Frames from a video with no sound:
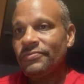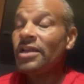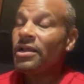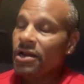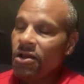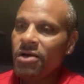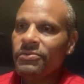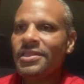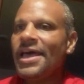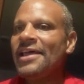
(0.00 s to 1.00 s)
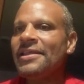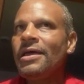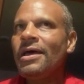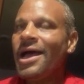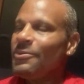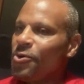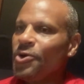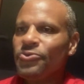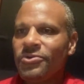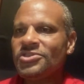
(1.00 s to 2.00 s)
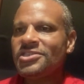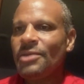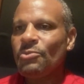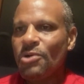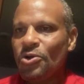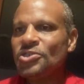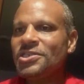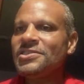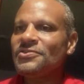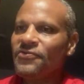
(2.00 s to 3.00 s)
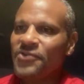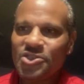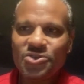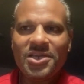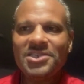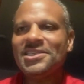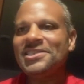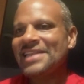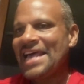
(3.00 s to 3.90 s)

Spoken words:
And along with that, I'm going through the same emotions and frustrations,